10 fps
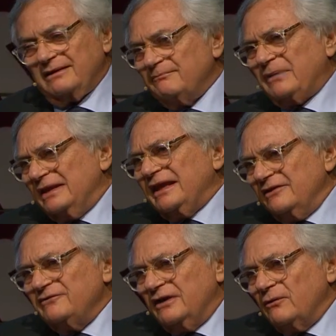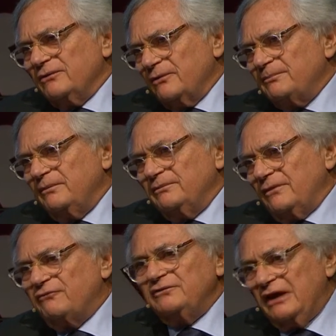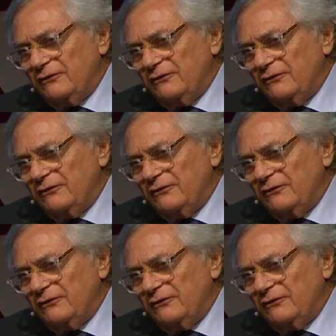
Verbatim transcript: but the, the, the, of the